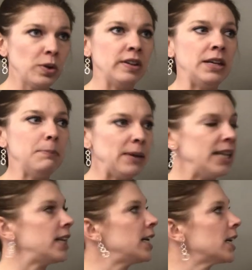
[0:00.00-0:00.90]
really
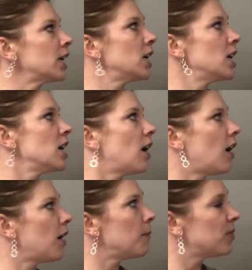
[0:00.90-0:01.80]
meeting
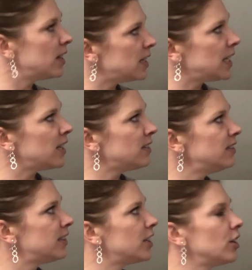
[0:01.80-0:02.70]
the
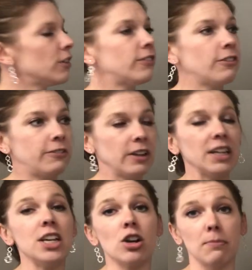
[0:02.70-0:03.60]
needs, you're
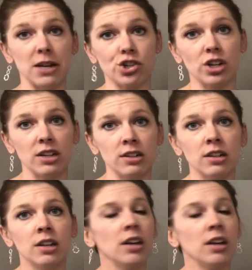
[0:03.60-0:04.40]
fulfilling your mission,